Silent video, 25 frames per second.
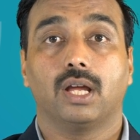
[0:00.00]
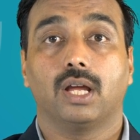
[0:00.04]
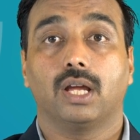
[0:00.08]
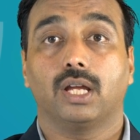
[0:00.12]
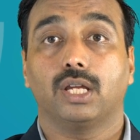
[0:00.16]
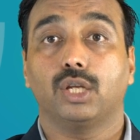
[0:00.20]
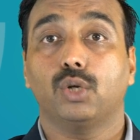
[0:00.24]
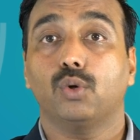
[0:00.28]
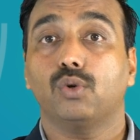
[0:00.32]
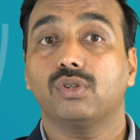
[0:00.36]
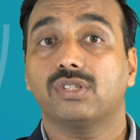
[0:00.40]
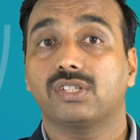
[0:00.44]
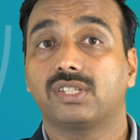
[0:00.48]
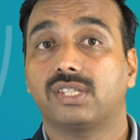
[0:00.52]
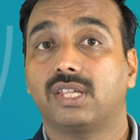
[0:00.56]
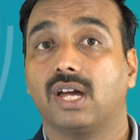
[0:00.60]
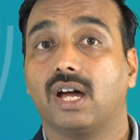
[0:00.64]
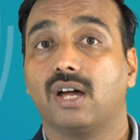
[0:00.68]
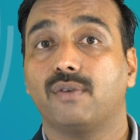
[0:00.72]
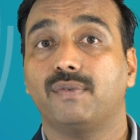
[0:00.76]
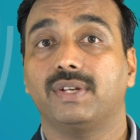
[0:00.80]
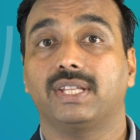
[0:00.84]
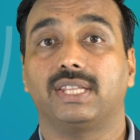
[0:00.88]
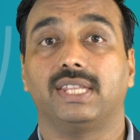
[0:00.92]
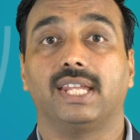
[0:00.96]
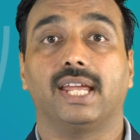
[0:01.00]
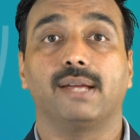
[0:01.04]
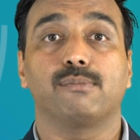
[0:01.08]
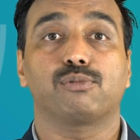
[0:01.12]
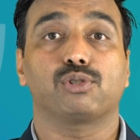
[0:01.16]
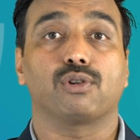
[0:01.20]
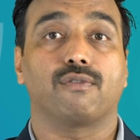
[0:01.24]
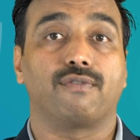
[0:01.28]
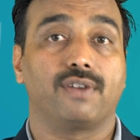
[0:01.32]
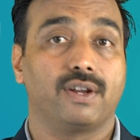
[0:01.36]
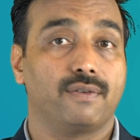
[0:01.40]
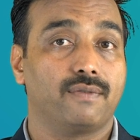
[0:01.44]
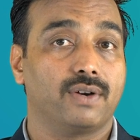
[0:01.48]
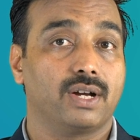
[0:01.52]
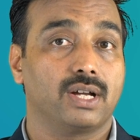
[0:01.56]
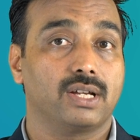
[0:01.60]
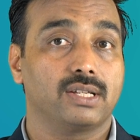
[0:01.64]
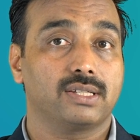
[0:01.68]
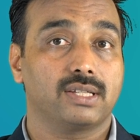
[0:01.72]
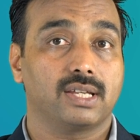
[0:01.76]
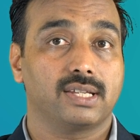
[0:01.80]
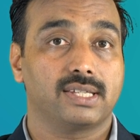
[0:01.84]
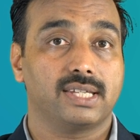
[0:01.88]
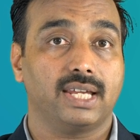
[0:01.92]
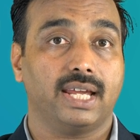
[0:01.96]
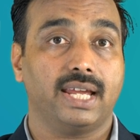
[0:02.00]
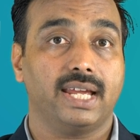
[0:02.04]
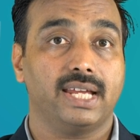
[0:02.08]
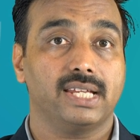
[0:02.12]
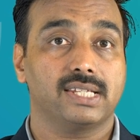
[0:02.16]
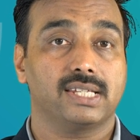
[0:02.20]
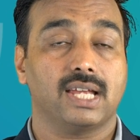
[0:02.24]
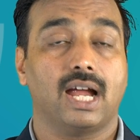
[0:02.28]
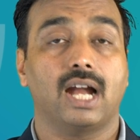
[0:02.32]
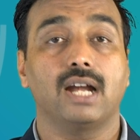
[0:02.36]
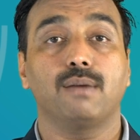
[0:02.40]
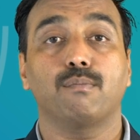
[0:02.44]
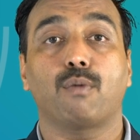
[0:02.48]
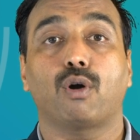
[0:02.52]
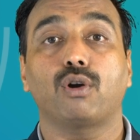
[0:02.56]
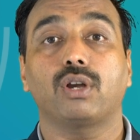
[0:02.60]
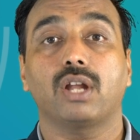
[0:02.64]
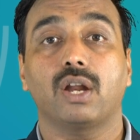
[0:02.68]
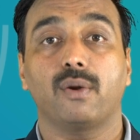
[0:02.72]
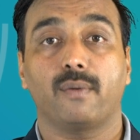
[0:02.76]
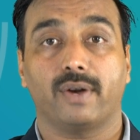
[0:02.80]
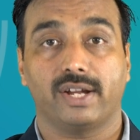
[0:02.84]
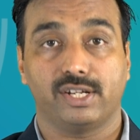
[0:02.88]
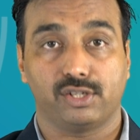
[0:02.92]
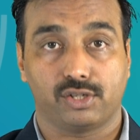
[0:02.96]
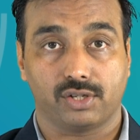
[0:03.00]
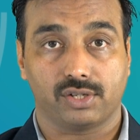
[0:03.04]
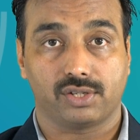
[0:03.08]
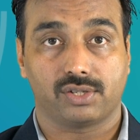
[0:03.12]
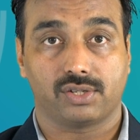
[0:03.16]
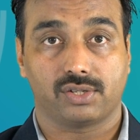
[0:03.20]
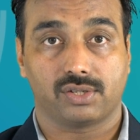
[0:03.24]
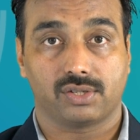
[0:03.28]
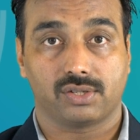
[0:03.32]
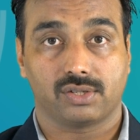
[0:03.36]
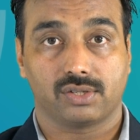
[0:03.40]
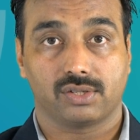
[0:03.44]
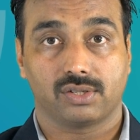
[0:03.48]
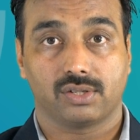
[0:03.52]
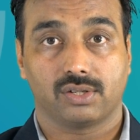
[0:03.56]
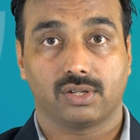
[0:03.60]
Use the with names of rivers, seas and mountain ranges.